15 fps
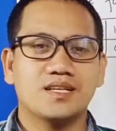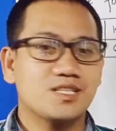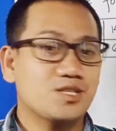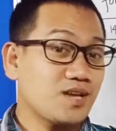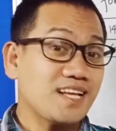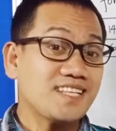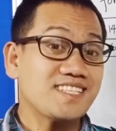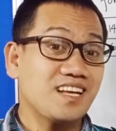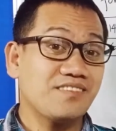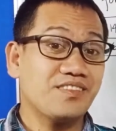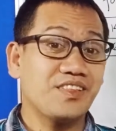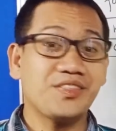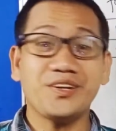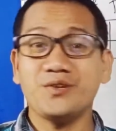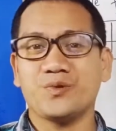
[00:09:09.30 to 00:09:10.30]
So let's have the
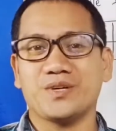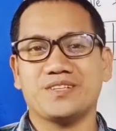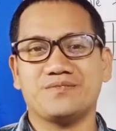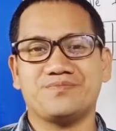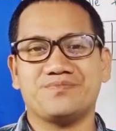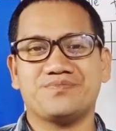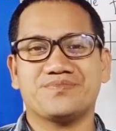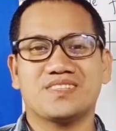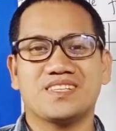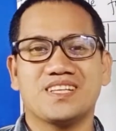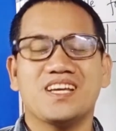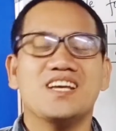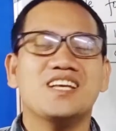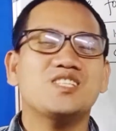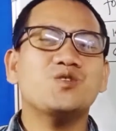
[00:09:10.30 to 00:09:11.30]
third one.
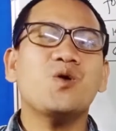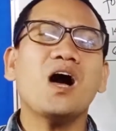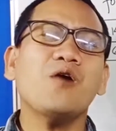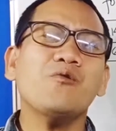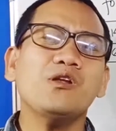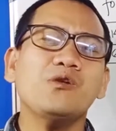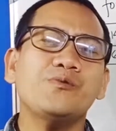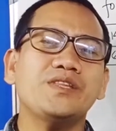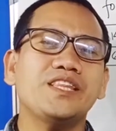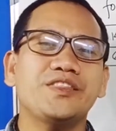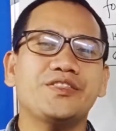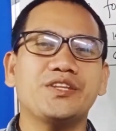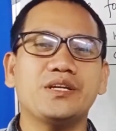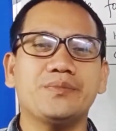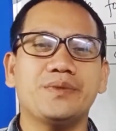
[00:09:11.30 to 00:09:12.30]
So how will we
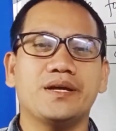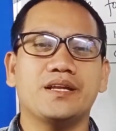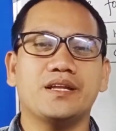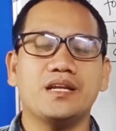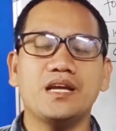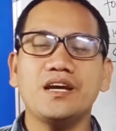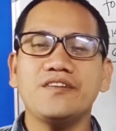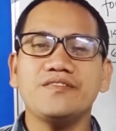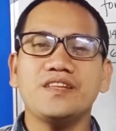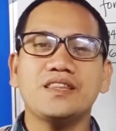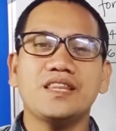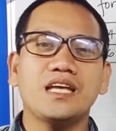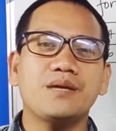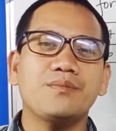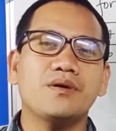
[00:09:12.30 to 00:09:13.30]
determine if the
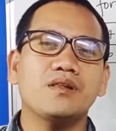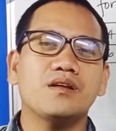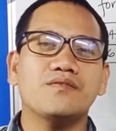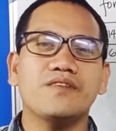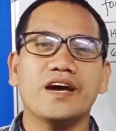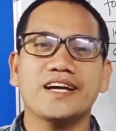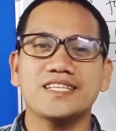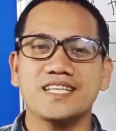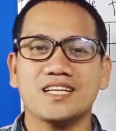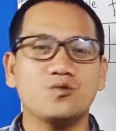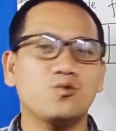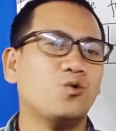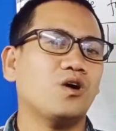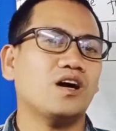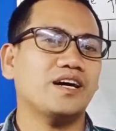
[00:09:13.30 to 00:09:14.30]
table of x and
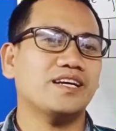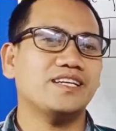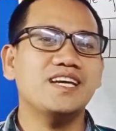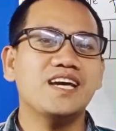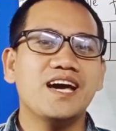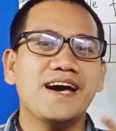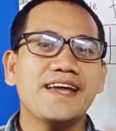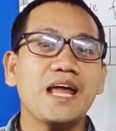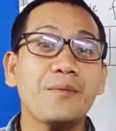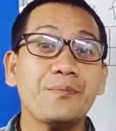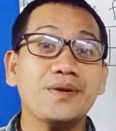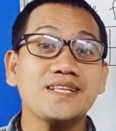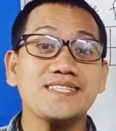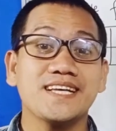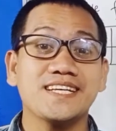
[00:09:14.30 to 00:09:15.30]
y
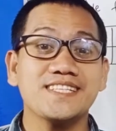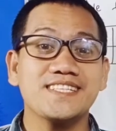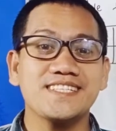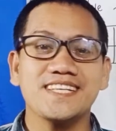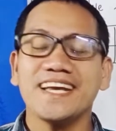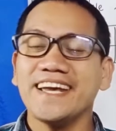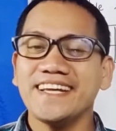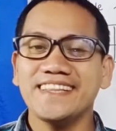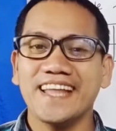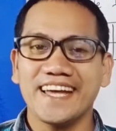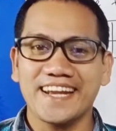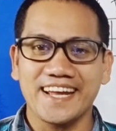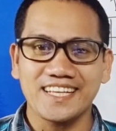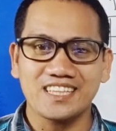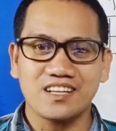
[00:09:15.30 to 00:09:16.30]
represents a
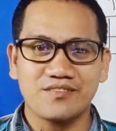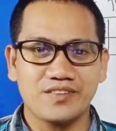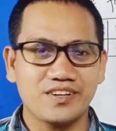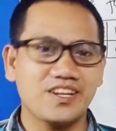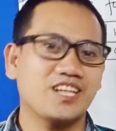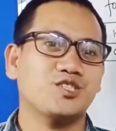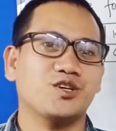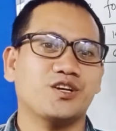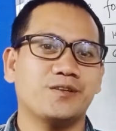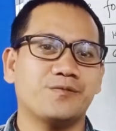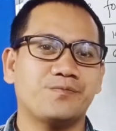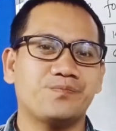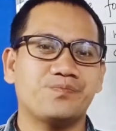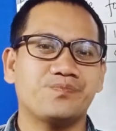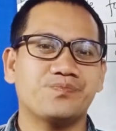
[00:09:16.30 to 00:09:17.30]
direct variation?
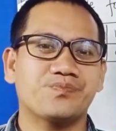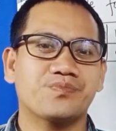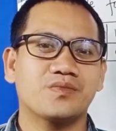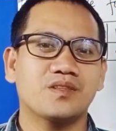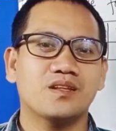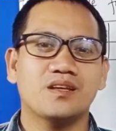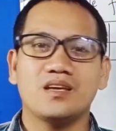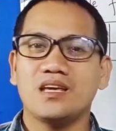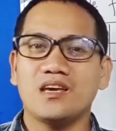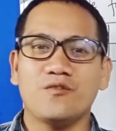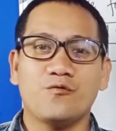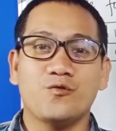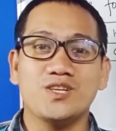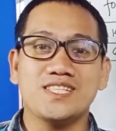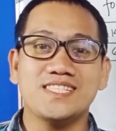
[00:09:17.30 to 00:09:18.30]

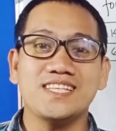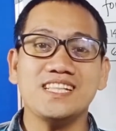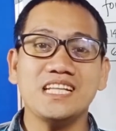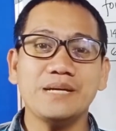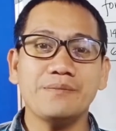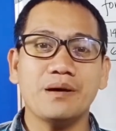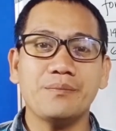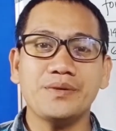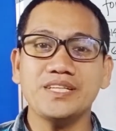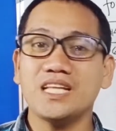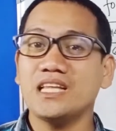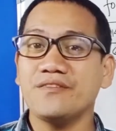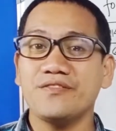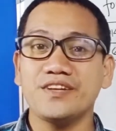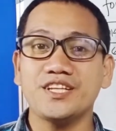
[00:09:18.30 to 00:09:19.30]
If we still remember the
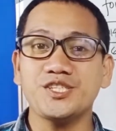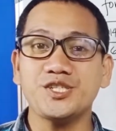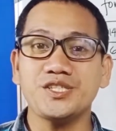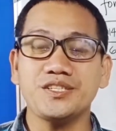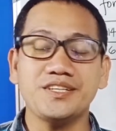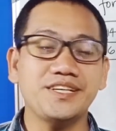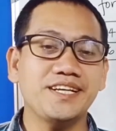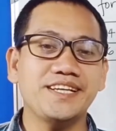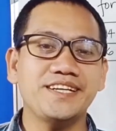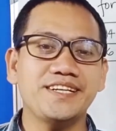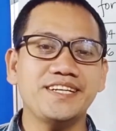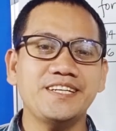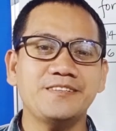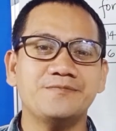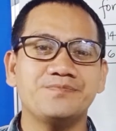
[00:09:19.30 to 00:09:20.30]
definition earlier,